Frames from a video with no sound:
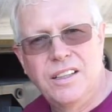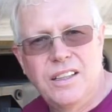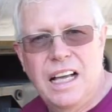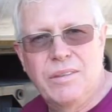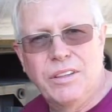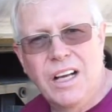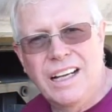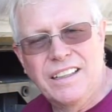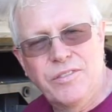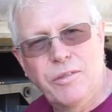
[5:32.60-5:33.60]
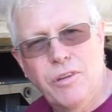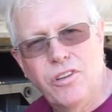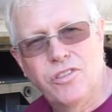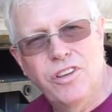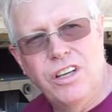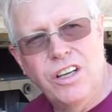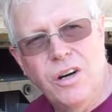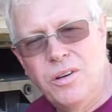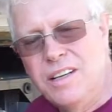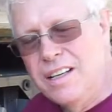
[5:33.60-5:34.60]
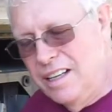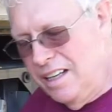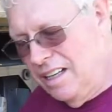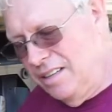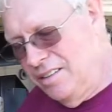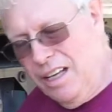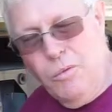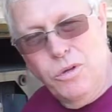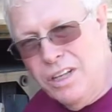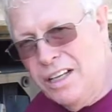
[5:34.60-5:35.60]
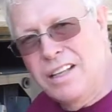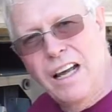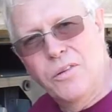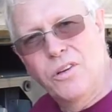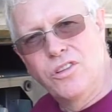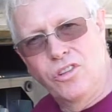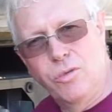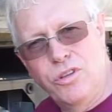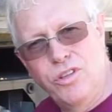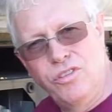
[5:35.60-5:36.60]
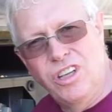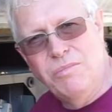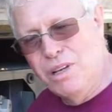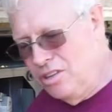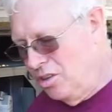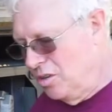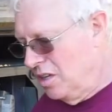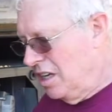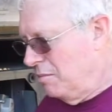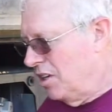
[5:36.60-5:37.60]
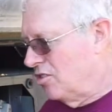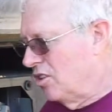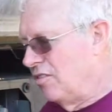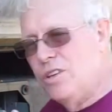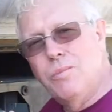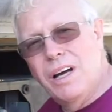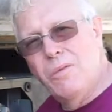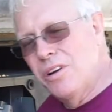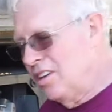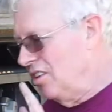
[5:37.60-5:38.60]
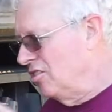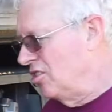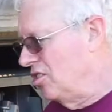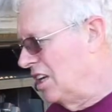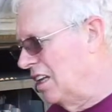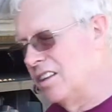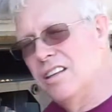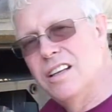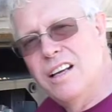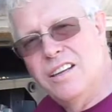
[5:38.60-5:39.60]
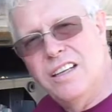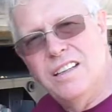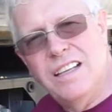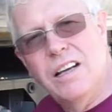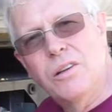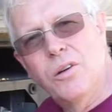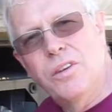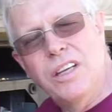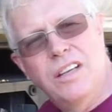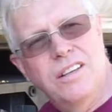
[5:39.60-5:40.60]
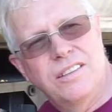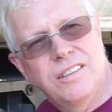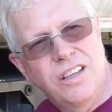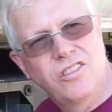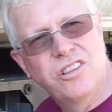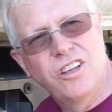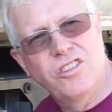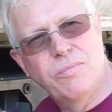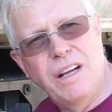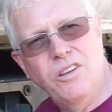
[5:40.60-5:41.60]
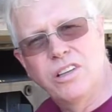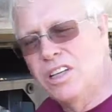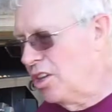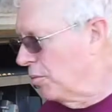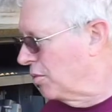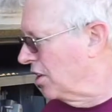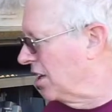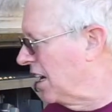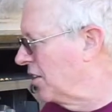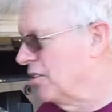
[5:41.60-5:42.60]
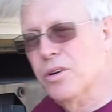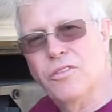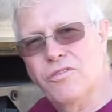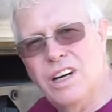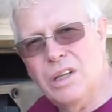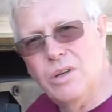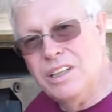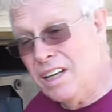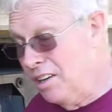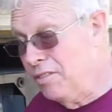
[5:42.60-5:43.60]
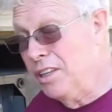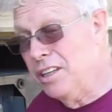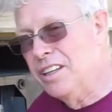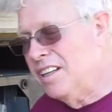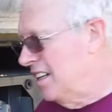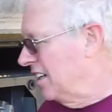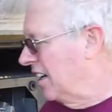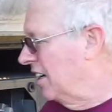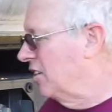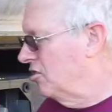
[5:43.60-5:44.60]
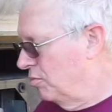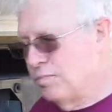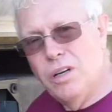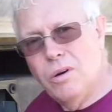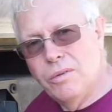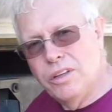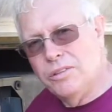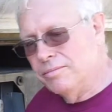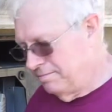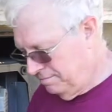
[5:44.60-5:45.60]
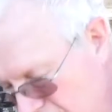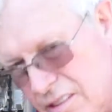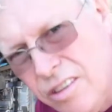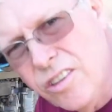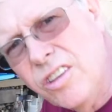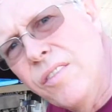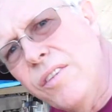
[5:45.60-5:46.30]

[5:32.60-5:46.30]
haven't gotten it from this video, I would not count on just what you've seen me do. Make sure if you buy one of these that you download the installation manual and either print it out or follow it carefully. It's pretty well written. Just give you